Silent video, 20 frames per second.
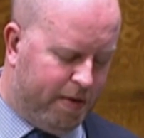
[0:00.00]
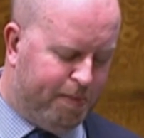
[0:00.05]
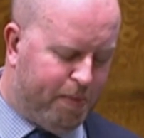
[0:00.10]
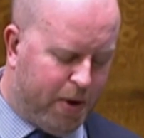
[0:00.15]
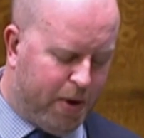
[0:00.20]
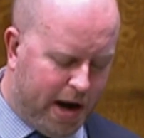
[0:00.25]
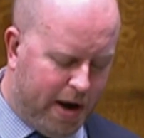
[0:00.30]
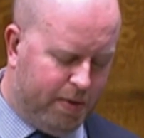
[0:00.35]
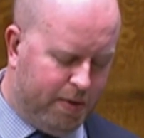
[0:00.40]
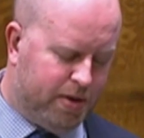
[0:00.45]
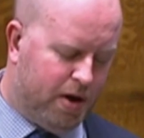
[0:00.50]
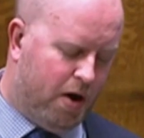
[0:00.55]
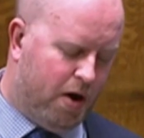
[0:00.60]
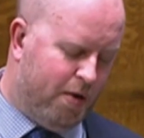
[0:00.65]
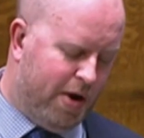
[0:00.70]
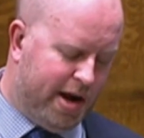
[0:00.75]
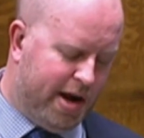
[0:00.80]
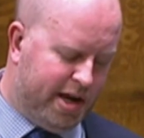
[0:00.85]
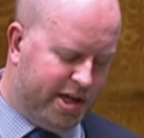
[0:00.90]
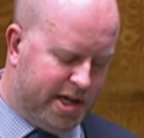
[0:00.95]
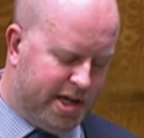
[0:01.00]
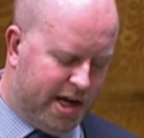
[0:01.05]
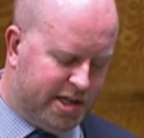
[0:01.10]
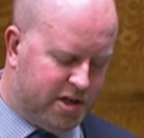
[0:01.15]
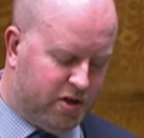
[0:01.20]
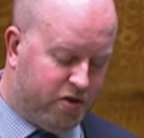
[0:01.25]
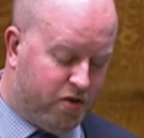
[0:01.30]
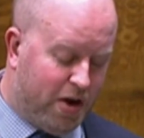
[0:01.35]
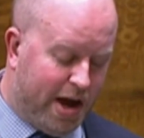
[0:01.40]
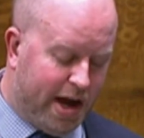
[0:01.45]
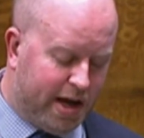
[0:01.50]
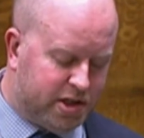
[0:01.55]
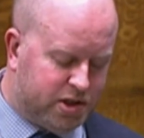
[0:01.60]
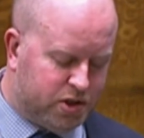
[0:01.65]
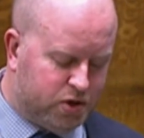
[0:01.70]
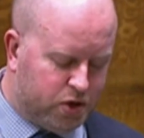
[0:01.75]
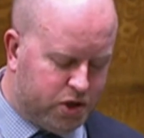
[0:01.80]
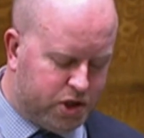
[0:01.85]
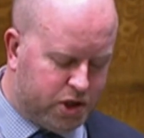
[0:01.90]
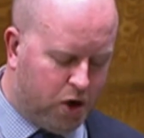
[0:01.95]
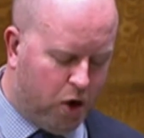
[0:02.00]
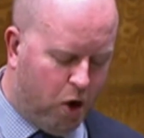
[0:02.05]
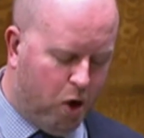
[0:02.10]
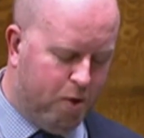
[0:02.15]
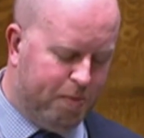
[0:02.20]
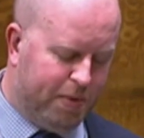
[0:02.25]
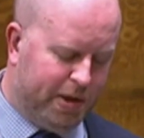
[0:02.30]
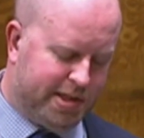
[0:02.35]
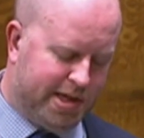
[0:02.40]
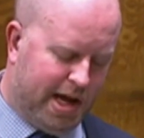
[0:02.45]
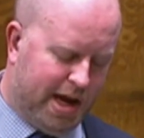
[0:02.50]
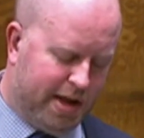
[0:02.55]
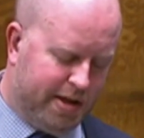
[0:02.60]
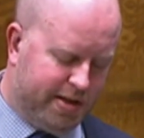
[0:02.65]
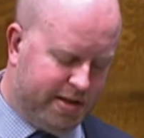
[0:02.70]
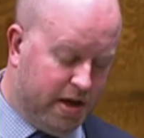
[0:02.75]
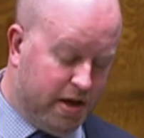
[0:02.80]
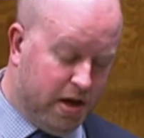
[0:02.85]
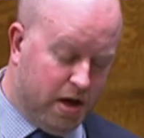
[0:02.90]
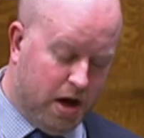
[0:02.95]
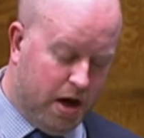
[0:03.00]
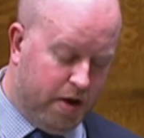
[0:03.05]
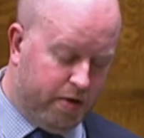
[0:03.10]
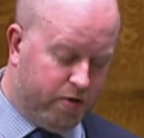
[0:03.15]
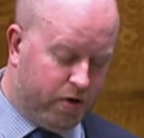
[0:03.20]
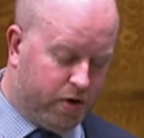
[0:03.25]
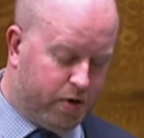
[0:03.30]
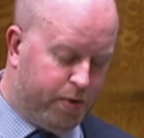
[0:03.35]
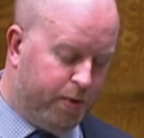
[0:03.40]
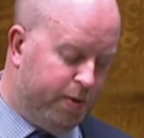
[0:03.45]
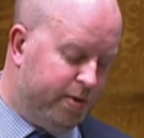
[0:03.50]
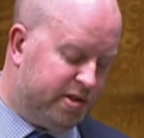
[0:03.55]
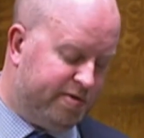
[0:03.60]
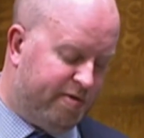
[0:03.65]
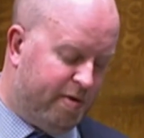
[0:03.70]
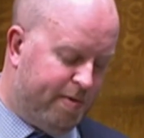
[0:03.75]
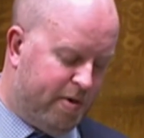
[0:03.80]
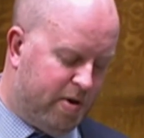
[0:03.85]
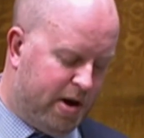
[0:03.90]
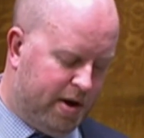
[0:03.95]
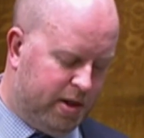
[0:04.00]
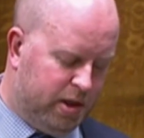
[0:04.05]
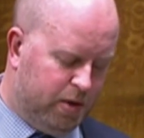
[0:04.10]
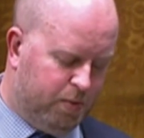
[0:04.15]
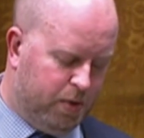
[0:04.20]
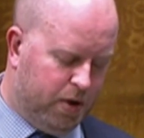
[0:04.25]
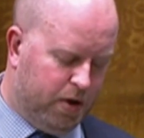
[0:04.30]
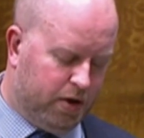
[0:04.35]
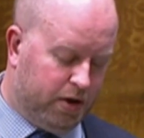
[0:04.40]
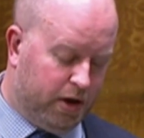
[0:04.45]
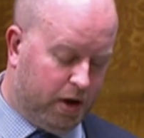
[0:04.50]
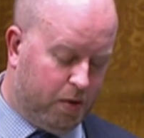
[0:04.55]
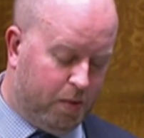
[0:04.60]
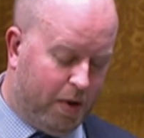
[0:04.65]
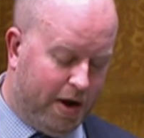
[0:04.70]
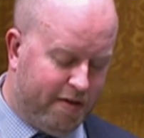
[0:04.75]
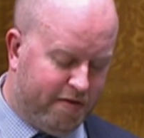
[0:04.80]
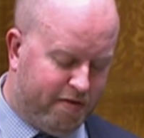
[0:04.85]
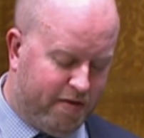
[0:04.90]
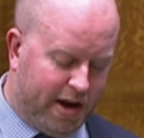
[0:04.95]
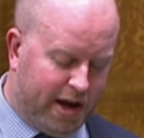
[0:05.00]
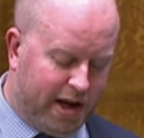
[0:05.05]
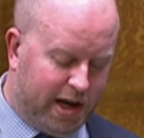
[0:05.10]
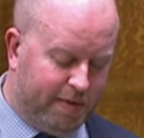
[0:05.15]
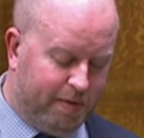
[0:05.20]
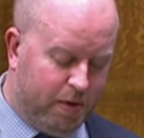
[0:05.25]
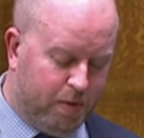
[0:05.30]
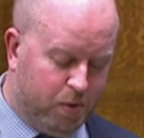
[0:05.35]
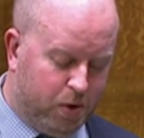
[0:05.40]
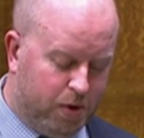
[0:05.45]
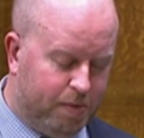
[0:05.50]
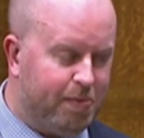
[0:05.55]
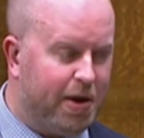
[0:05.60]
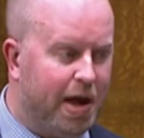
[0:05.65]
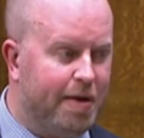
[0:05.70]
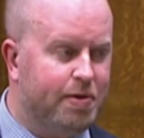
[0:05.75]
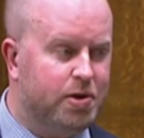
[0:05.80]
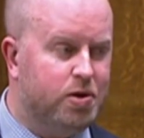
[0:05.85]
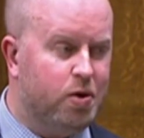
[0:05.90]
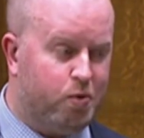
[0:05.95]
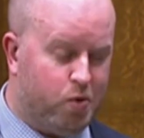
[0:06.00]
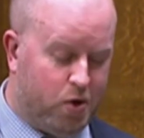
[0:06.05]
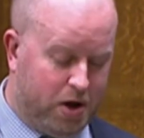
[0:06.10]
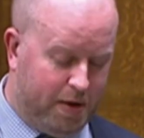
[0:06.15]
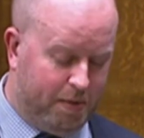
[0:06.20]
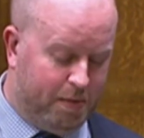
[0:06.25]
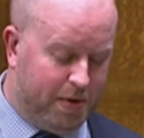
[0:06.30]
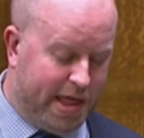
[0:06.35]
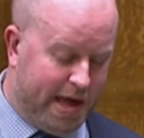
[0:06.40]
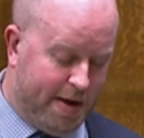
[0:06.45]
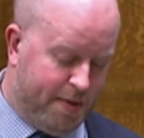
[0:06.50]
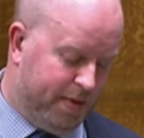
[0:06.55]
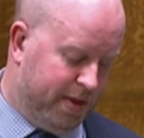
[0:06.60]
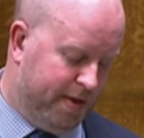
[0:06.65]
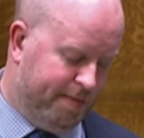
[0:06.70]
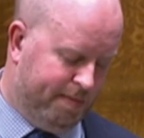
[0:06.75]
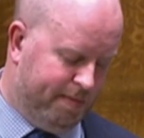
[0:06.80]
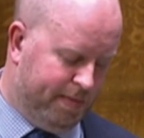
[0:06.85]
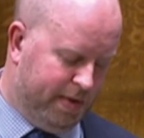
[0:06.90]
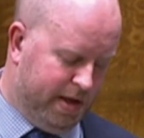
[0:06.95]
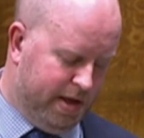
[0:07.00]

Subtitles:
I'm proud that our NHS attracts such global talent and recruits from around the world, and quite frankly, we wouldn't be able to run it without them.